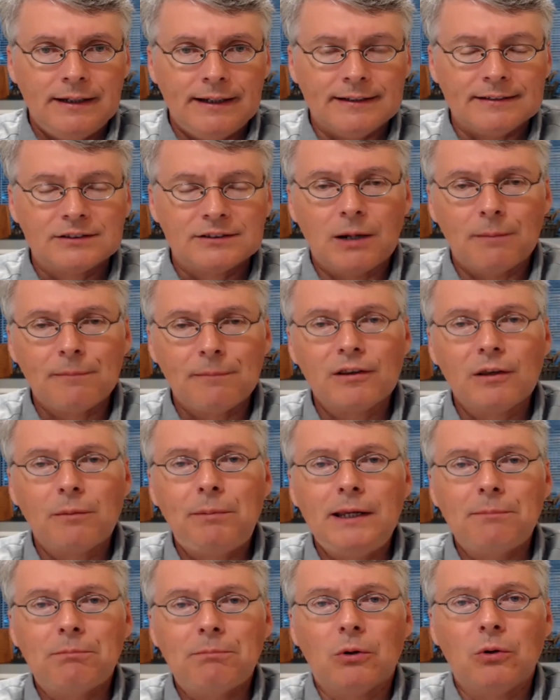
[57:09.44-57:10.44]
And some of the
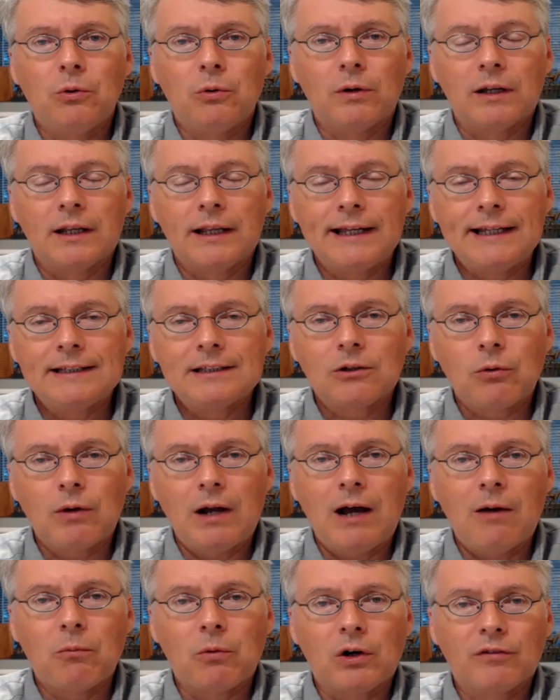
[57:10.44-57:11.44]
people who are laying the
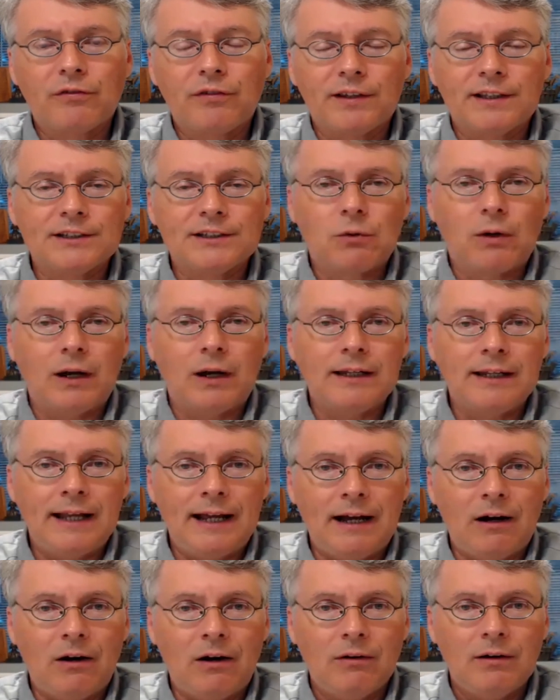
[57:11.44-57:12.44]
groundwork for this right
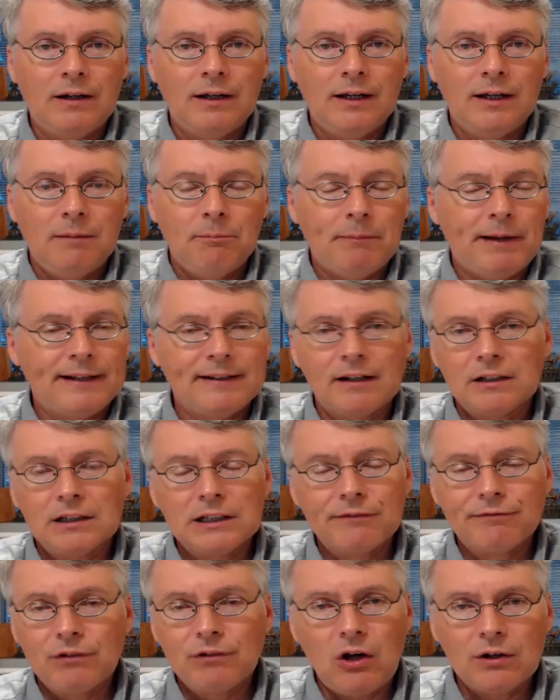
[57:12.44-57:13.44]
now may not
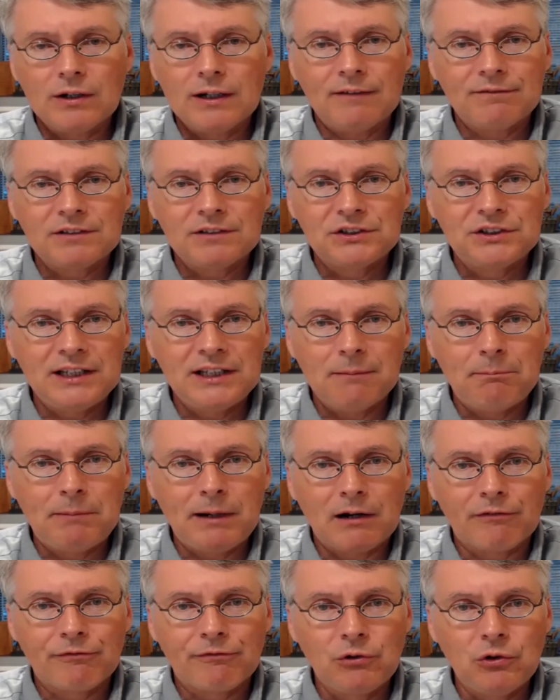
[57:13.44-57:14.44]
live long enough to see it
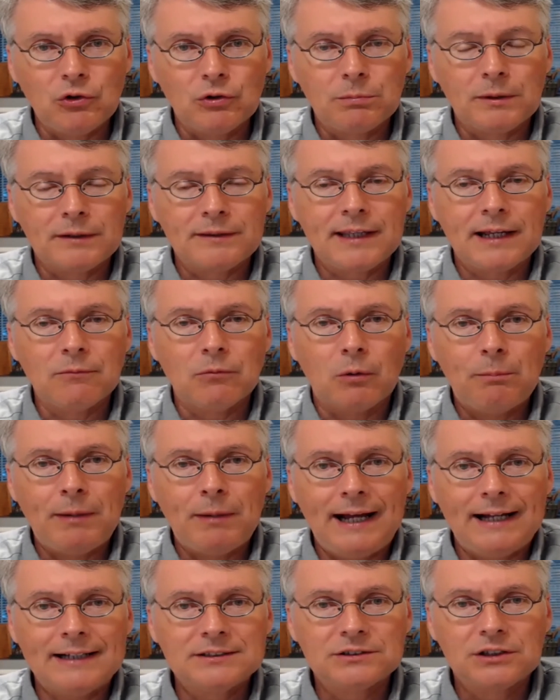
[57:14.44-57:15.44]
bear fruit, but they will
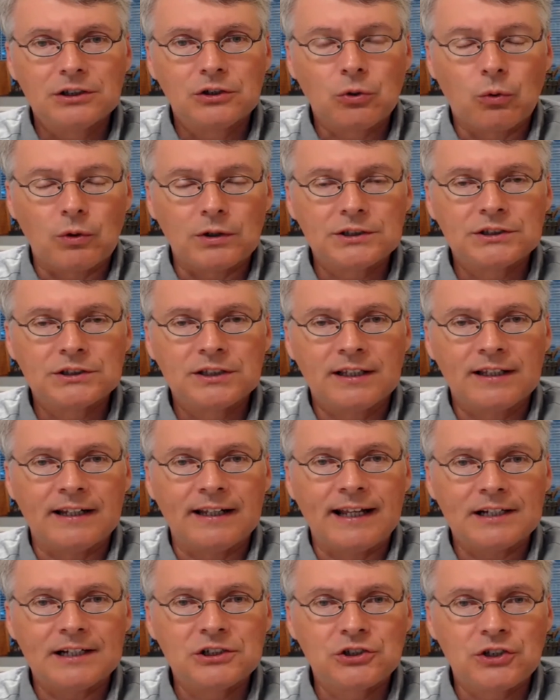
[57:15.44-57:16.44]
pass the torch to the
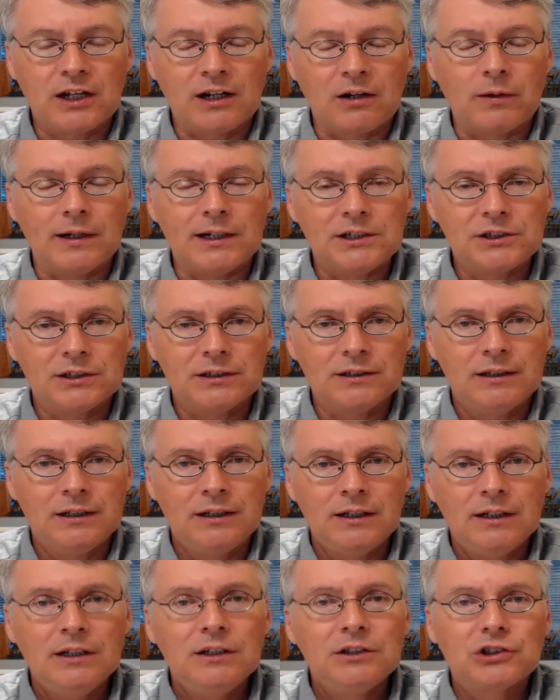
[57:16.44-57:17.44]
next generation.
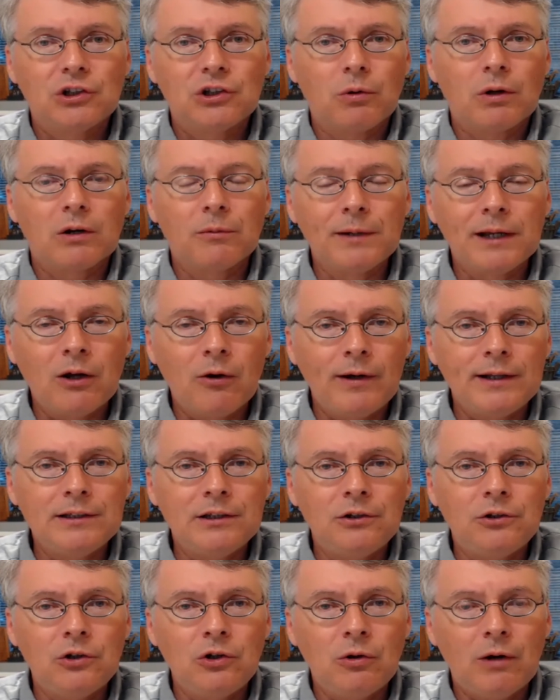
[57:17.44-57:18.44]
So what are we going
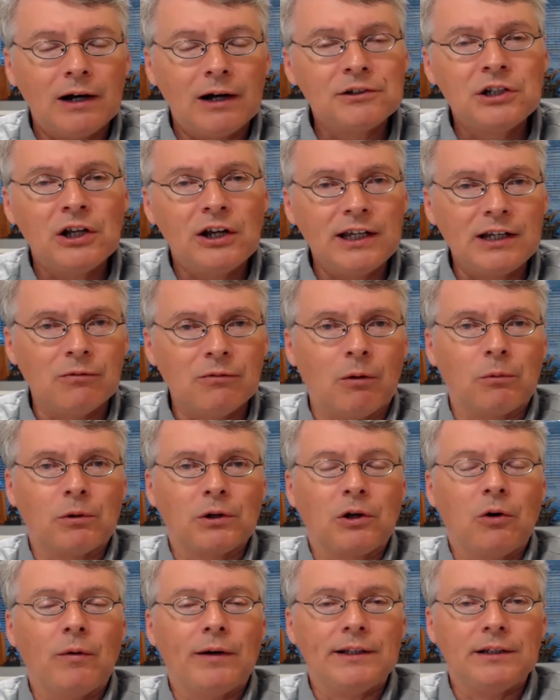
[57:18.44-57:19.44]
to do? I'll tell you what
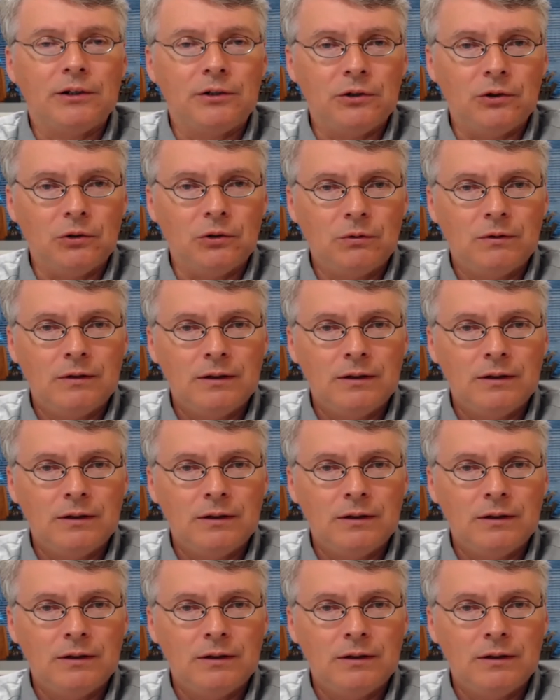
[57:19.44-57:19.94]
we're going to do.